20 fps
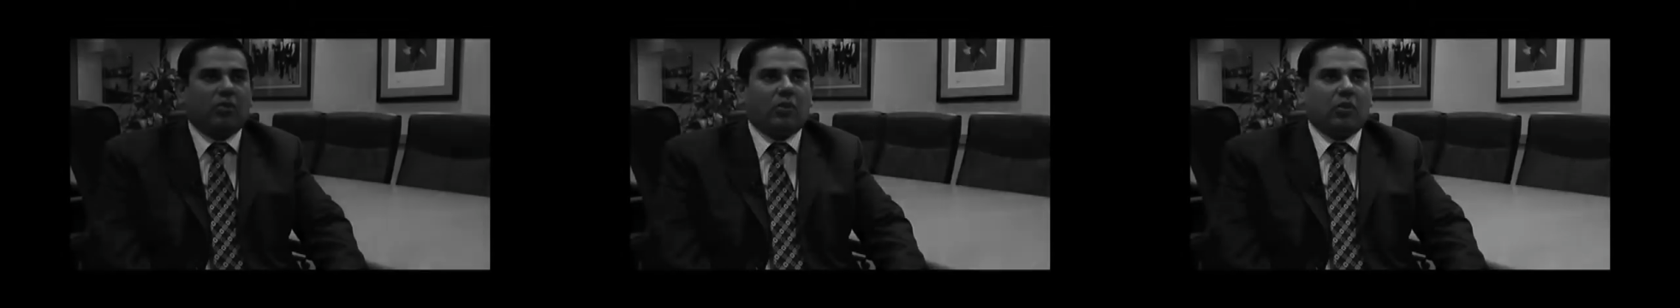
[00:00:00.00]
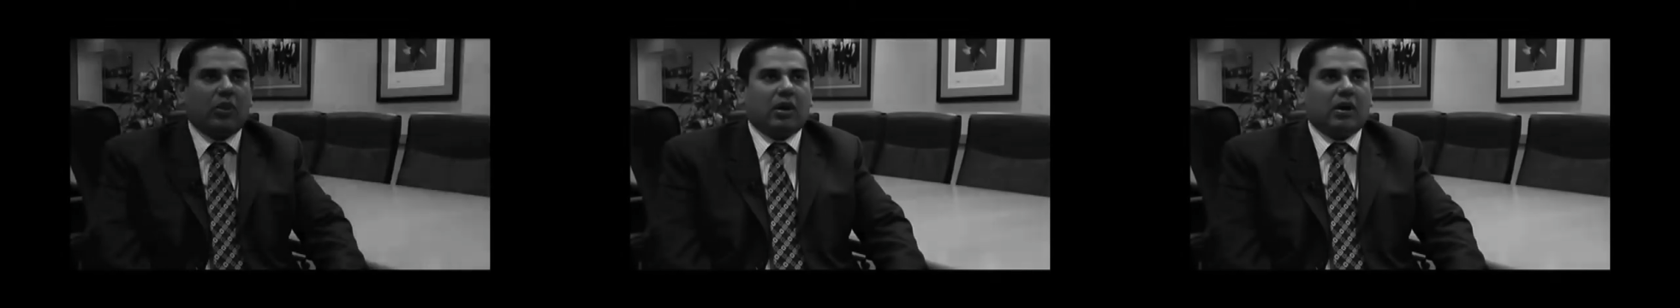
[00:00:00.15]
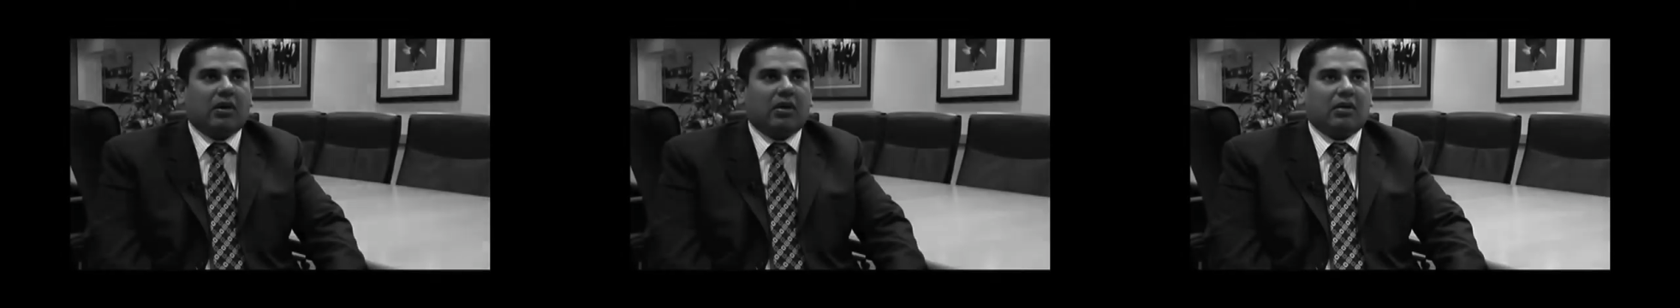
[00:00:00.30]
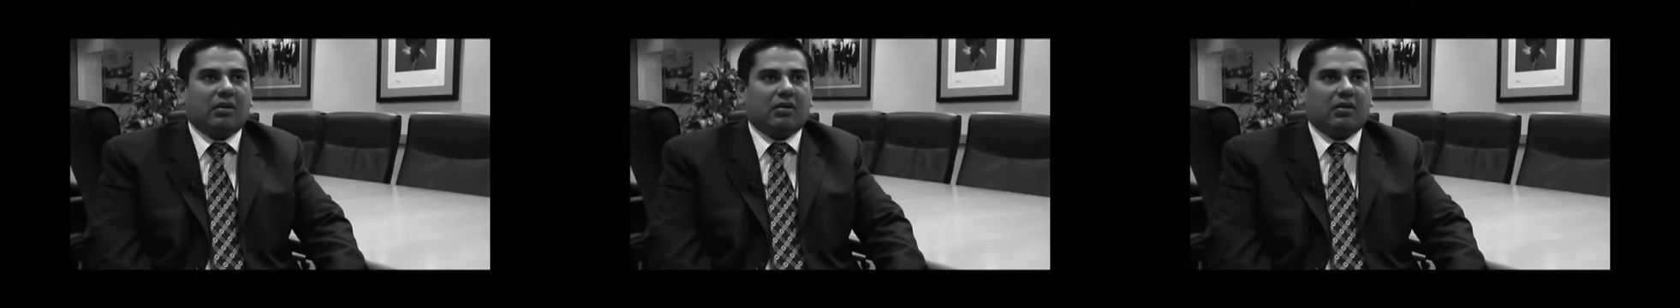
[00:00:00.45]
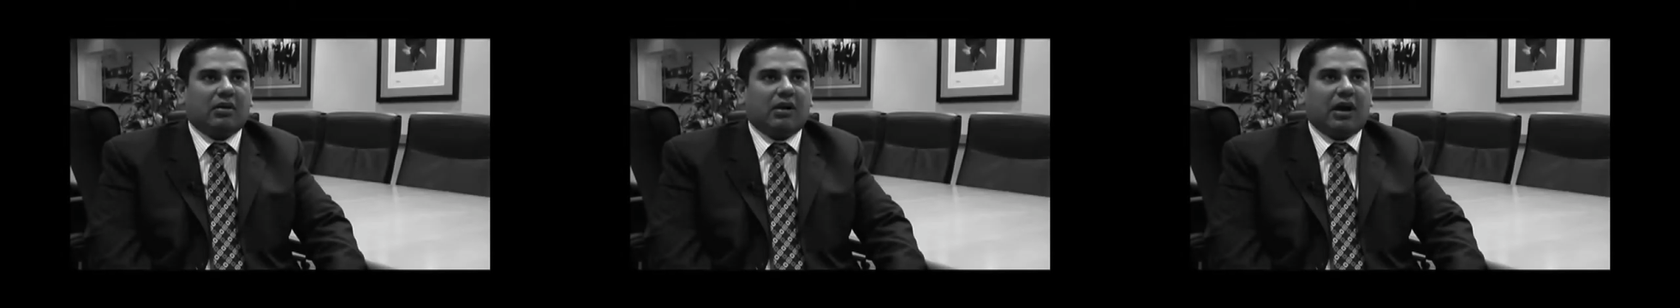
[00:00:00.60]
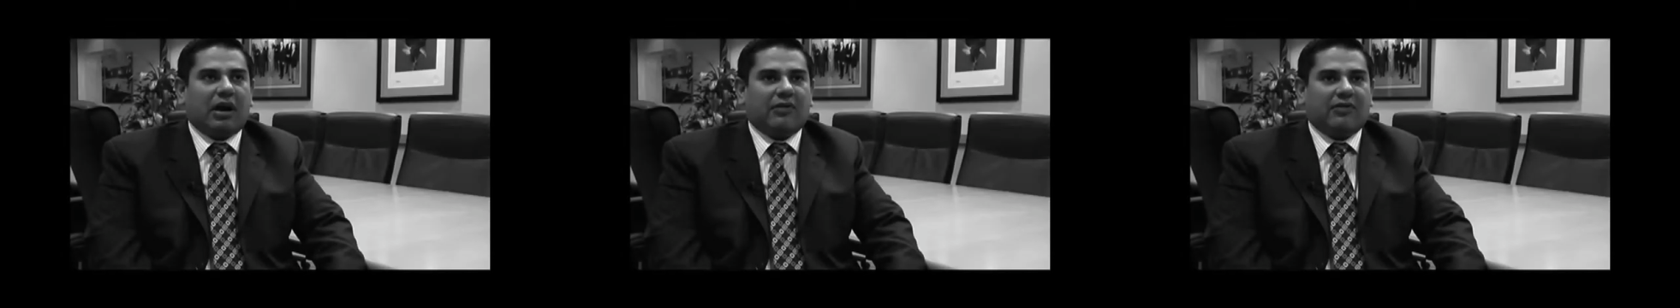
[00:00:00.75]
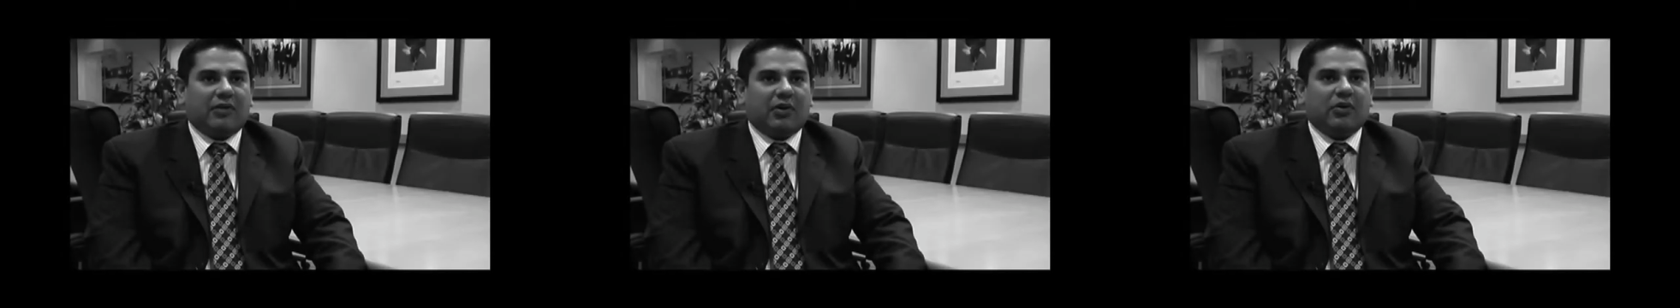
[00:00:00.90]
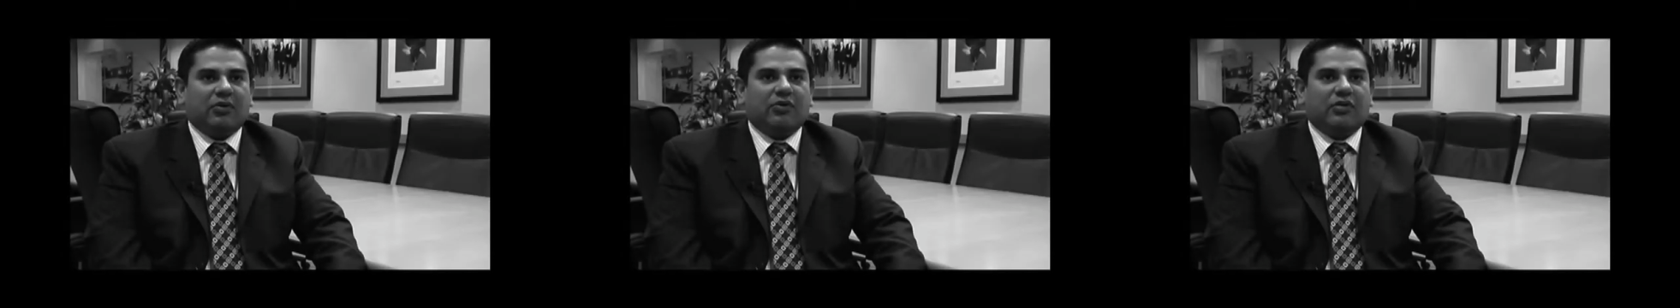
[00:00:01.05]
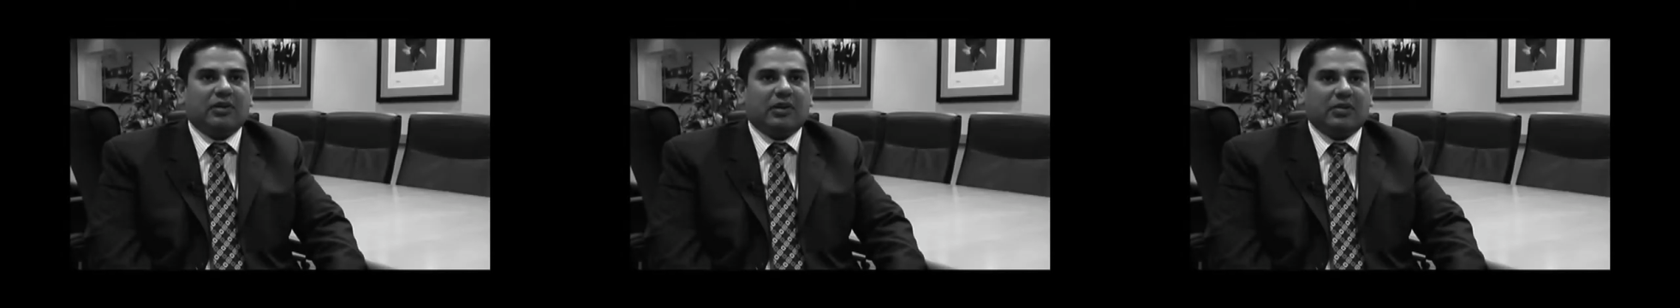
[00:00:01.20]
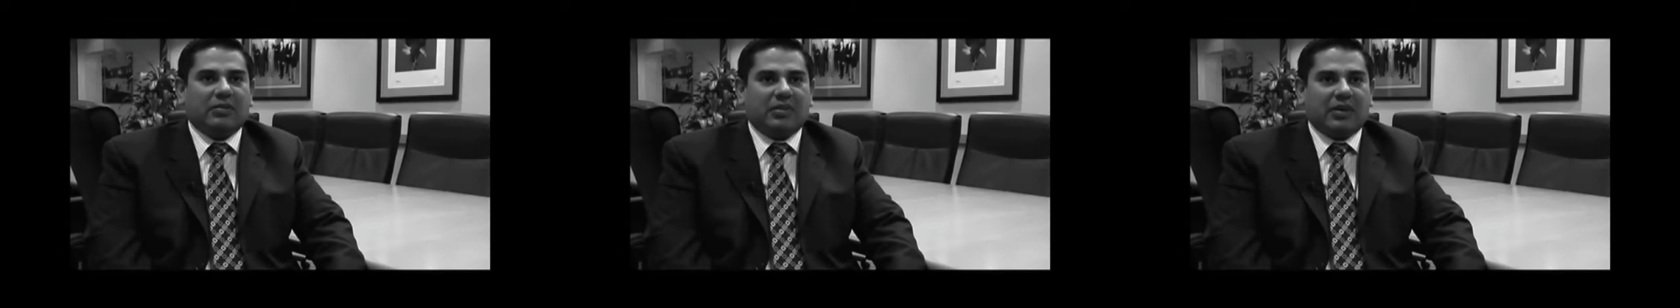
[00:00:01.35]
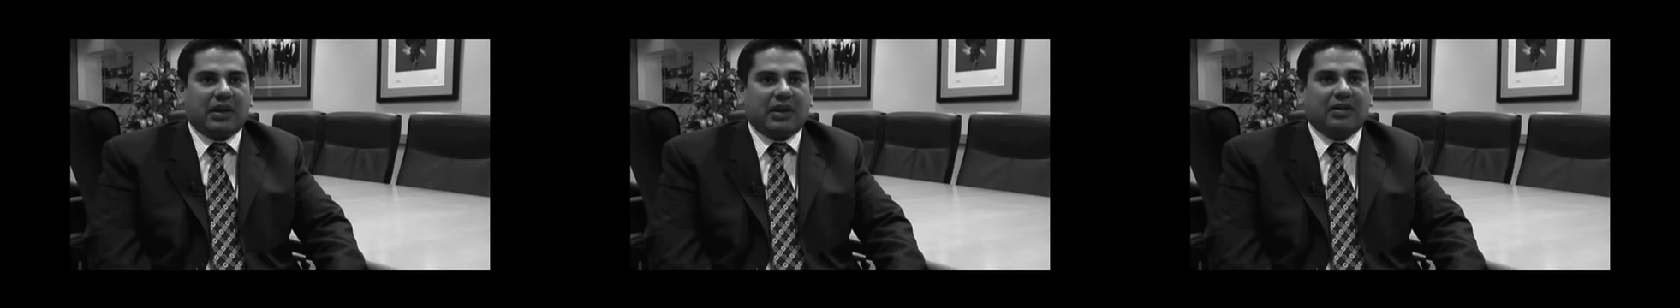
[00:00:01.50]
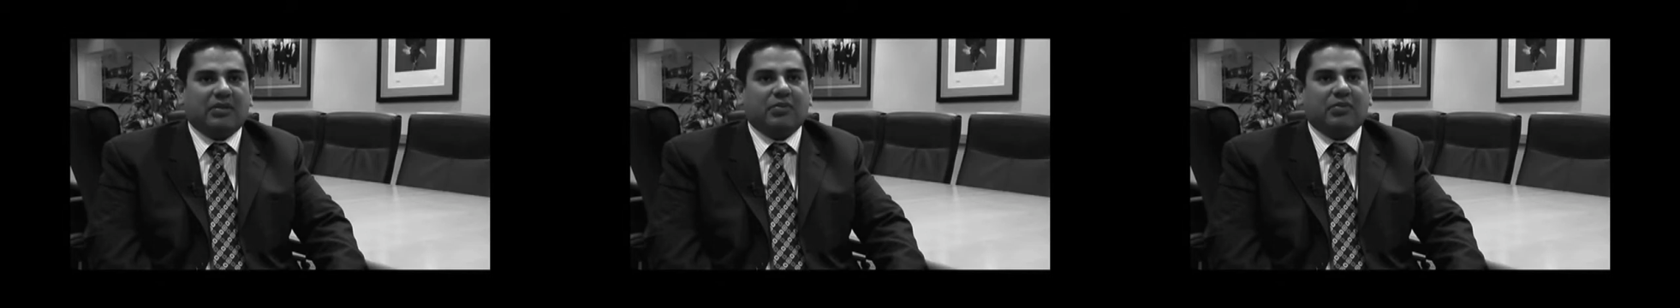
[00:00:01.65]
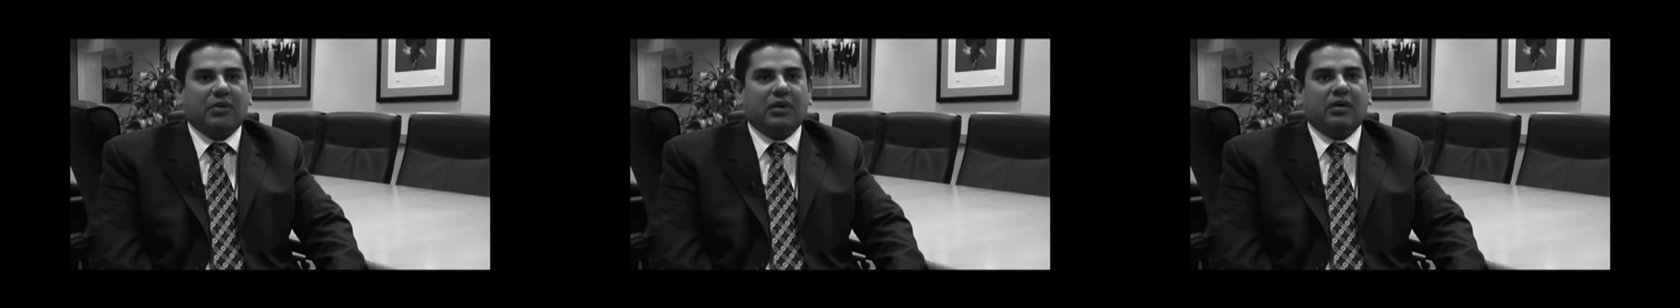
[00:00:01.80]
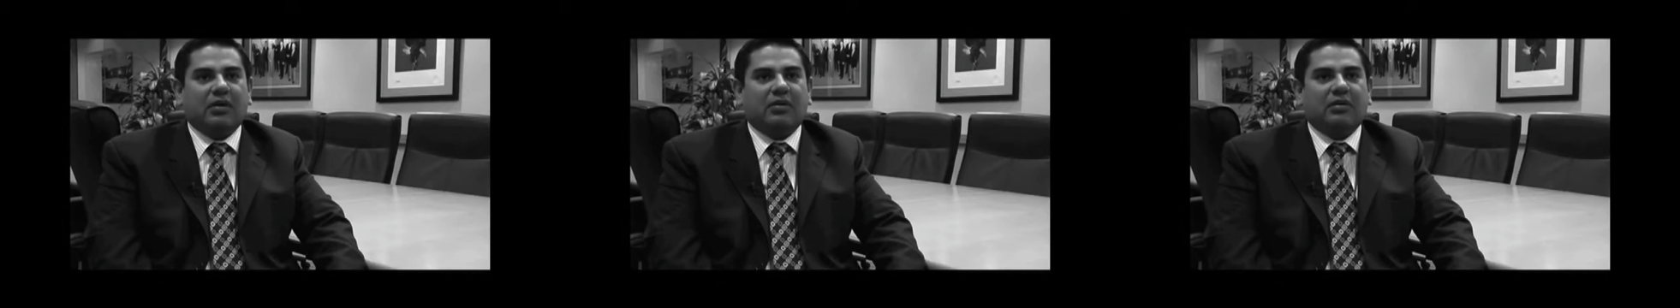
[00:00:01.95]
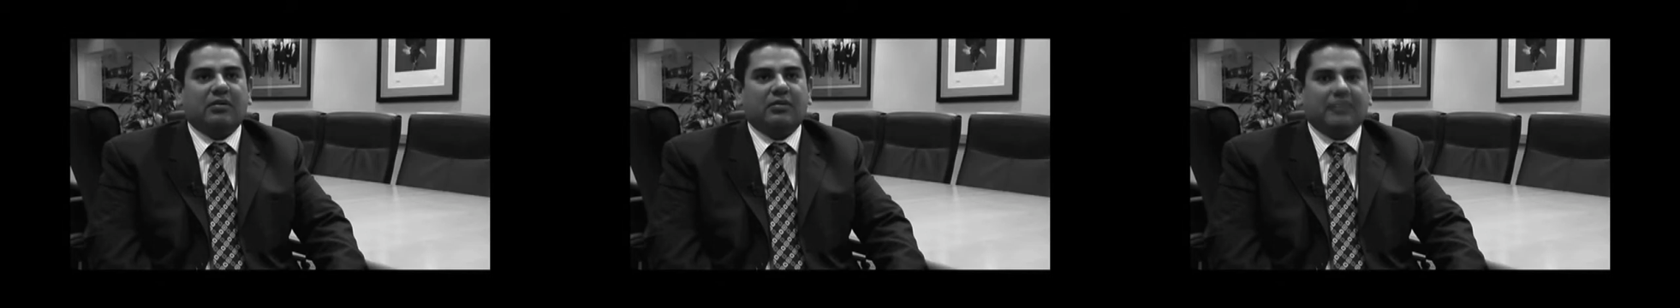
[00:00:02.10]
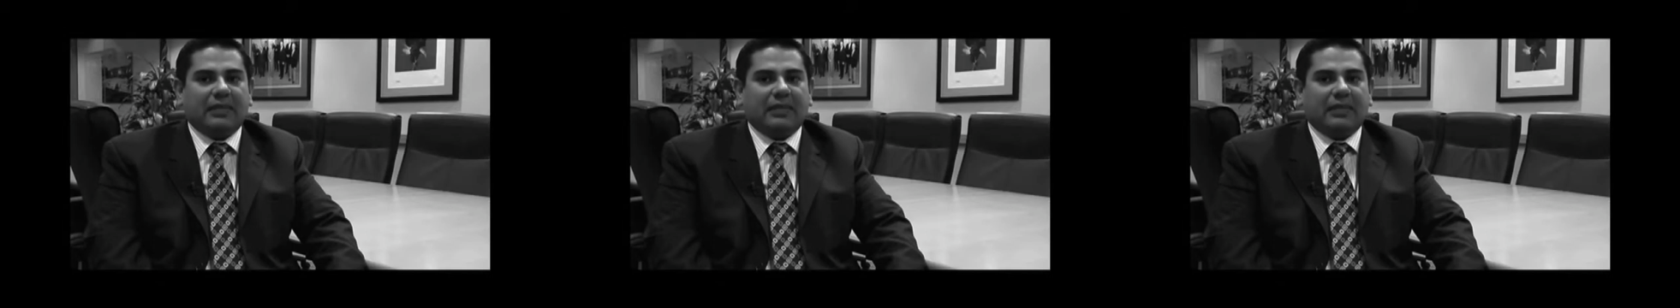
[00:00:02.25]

where I fell asleep behind the wheel